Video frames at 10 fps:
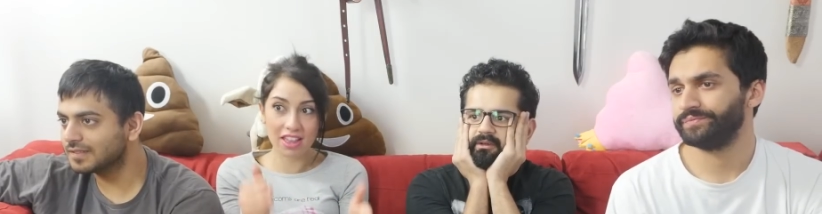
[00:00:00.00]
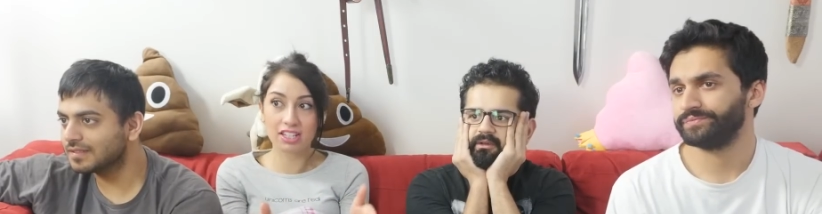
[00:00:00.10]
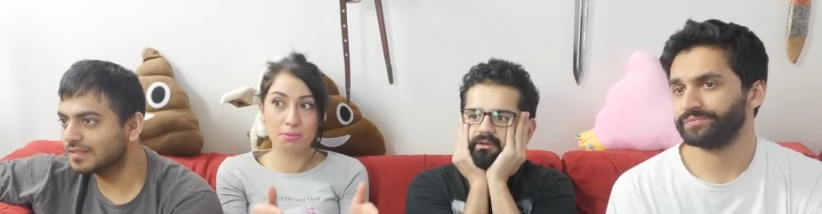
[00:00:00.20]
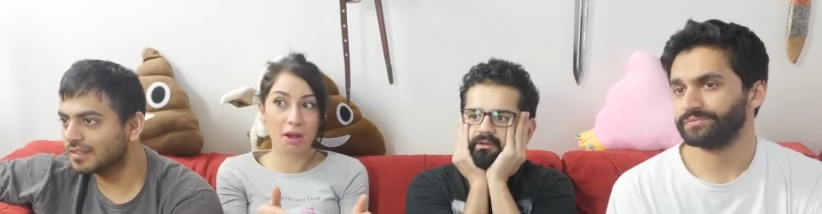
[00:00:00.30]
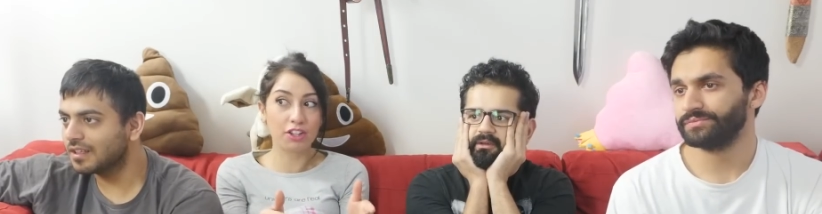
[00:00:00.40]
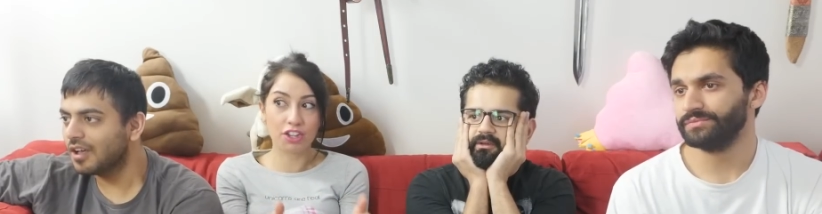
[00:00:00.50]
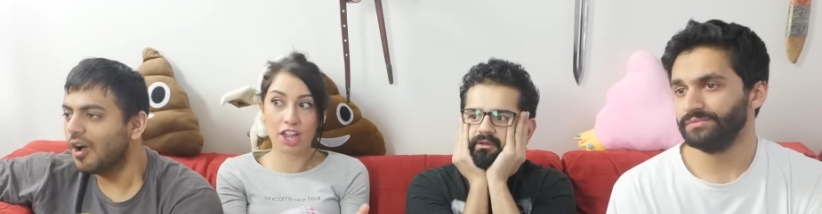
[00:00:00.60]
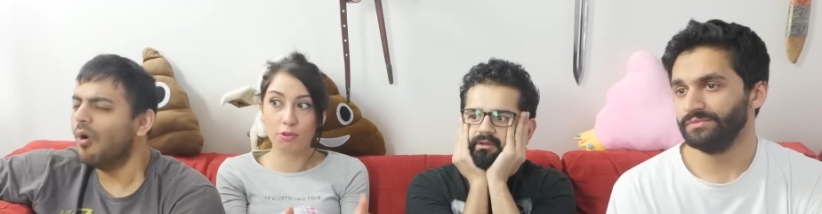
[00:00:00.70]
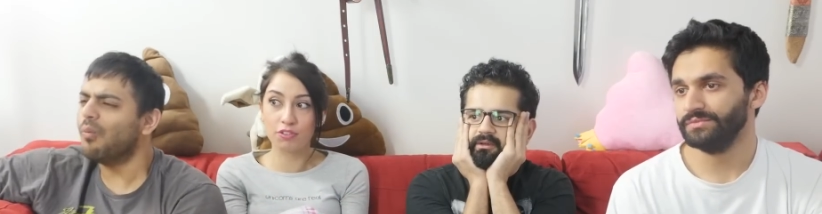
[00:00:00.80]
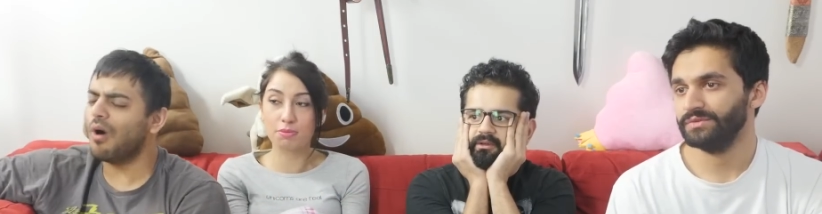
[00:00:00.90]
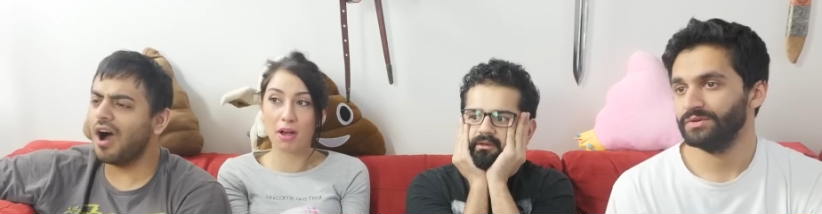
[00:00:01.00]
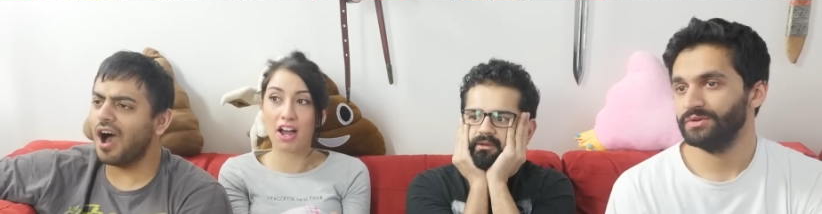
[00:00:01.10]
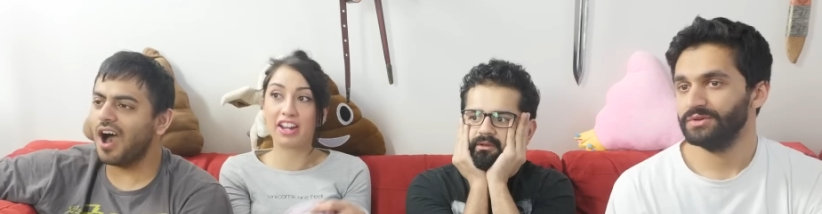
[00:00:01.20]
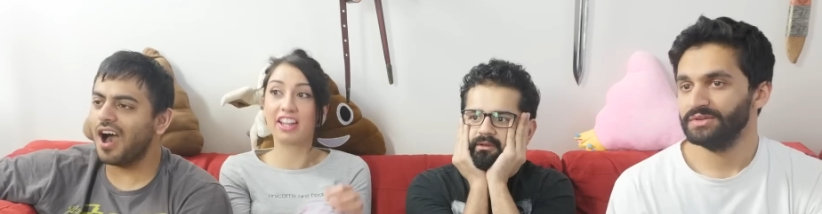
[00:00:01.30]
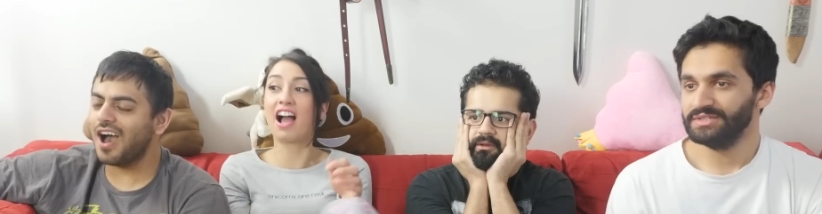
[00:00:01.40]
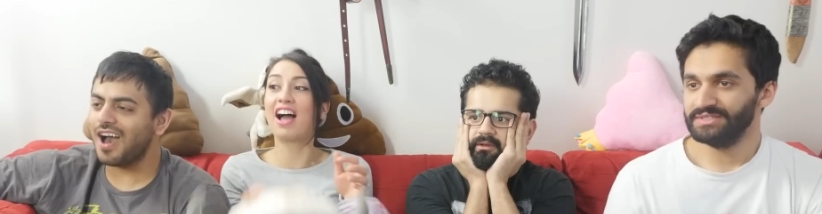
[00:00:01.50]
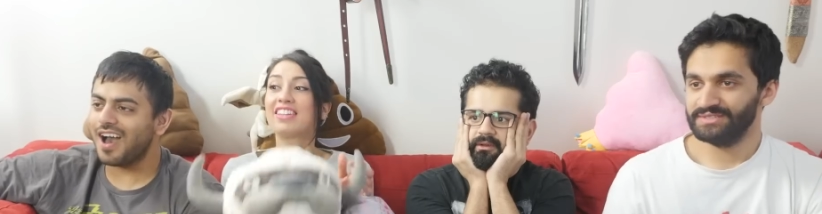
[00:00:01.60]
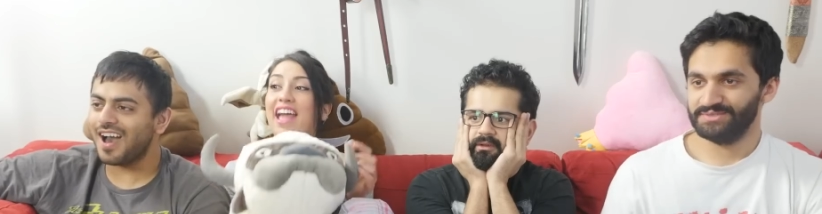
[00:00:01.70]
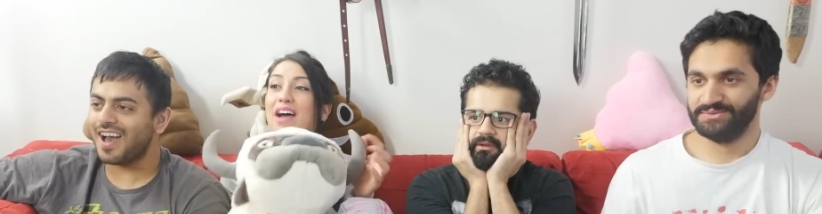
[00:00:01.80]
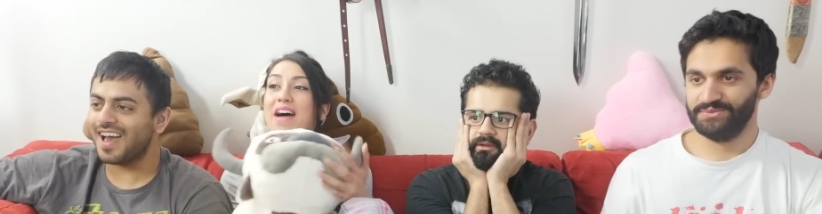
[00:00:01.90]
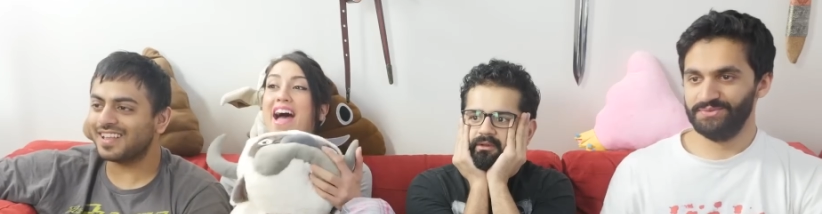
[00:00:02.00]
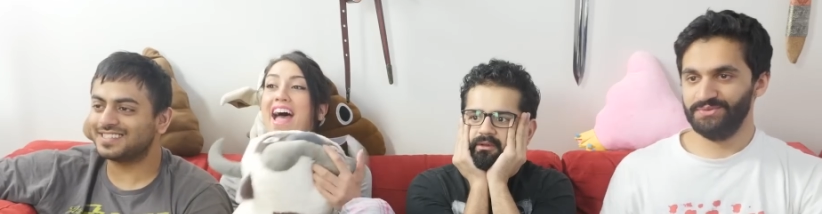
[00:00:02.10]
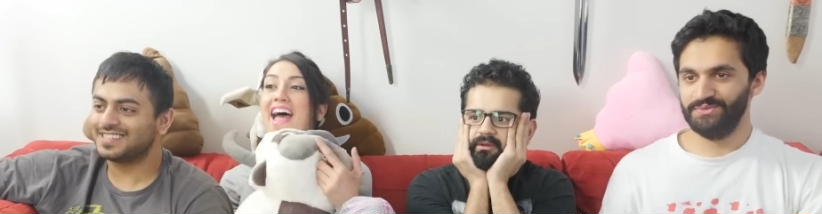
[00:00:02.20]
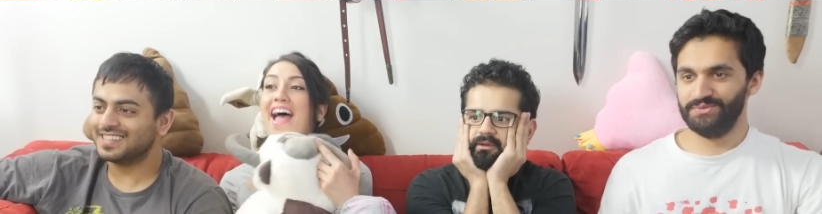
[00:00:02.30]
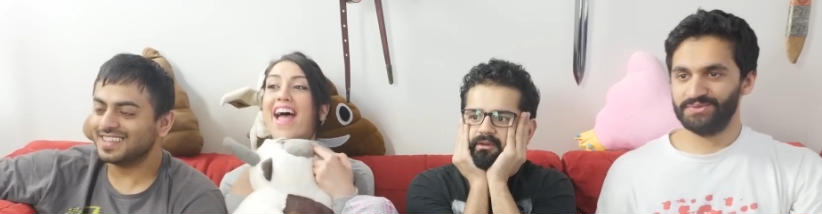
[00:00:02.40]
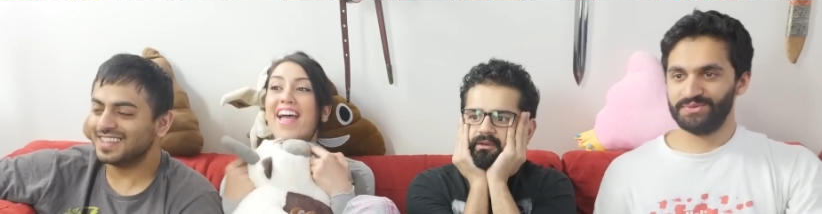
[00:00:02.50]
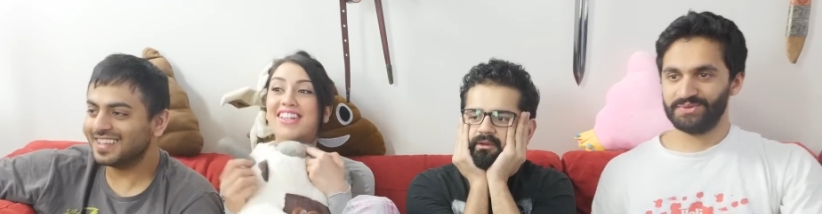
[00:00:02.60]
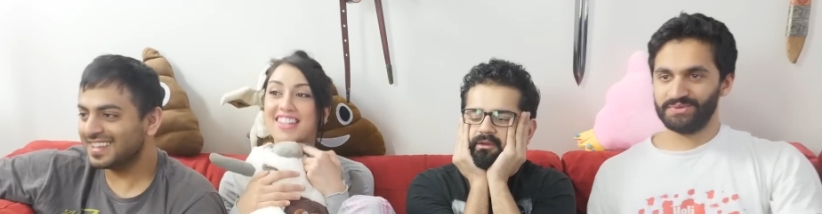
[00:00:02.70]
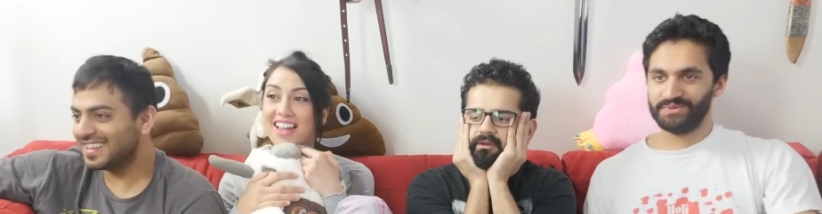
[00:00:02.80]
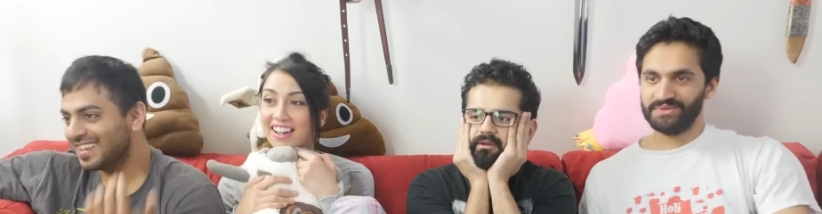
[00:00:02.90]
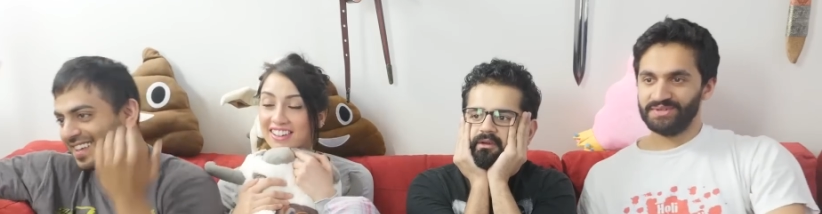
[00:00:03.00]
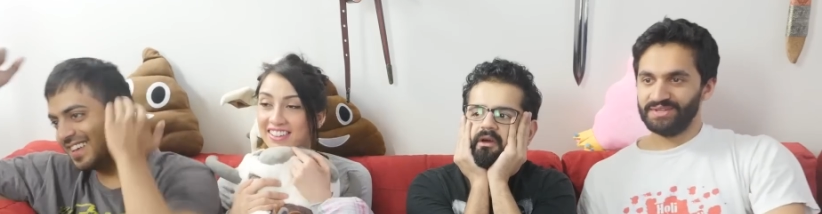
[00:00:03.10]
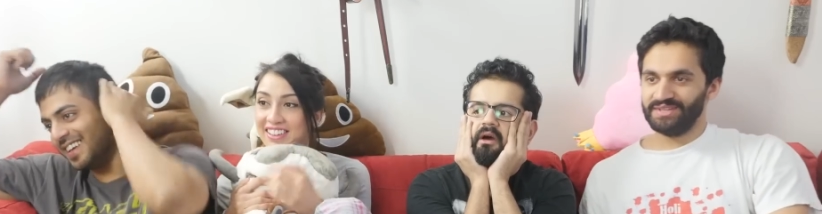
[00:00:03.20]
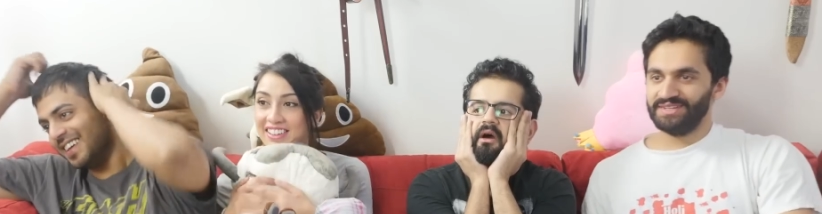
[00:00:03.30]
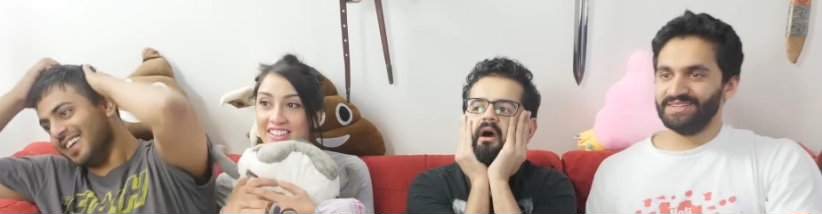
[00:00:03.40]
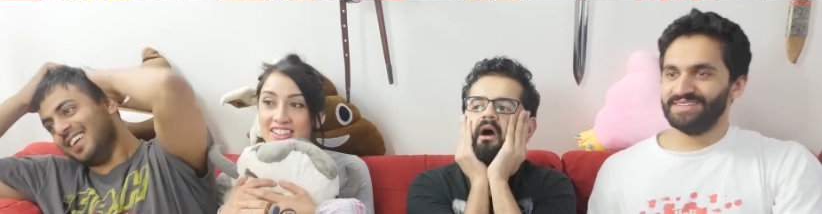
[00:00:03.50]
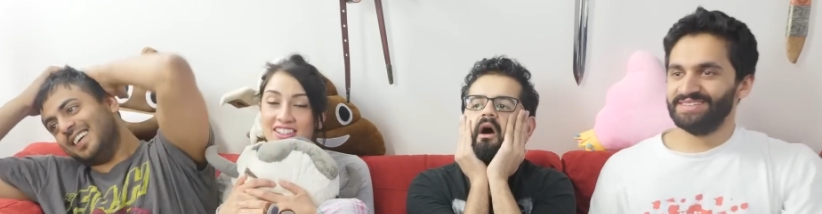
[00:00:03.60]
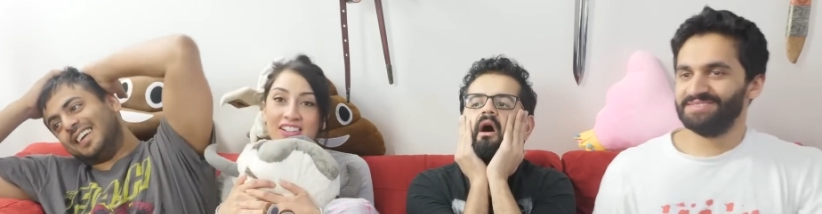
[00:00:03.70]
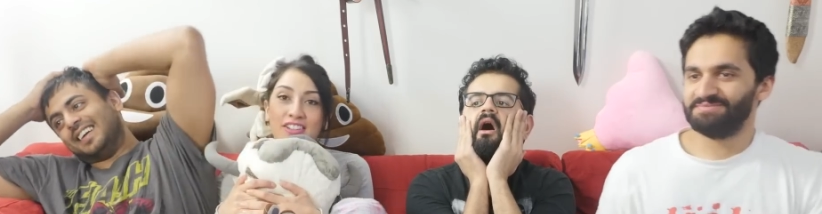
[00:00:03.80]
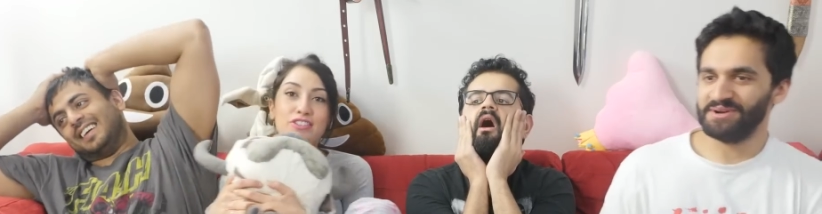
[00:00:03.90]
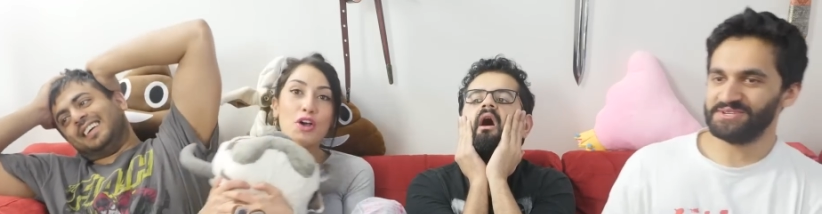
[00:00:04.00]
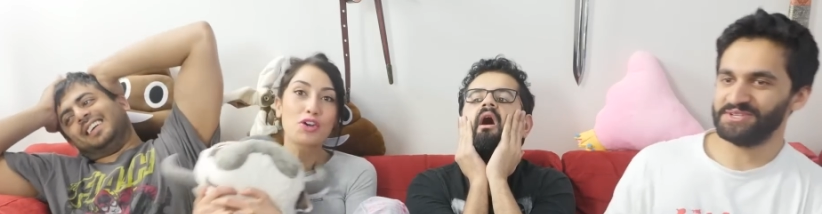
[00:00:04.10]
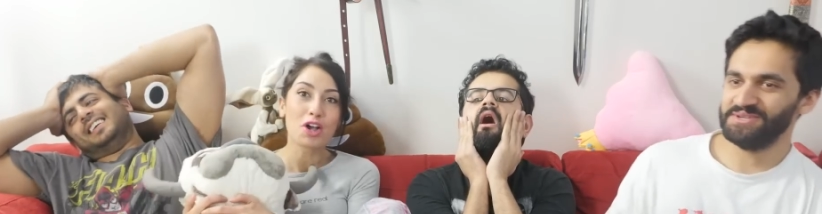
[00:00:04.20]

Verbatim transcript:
Speaker 1: in that spot. You can't move. What? Part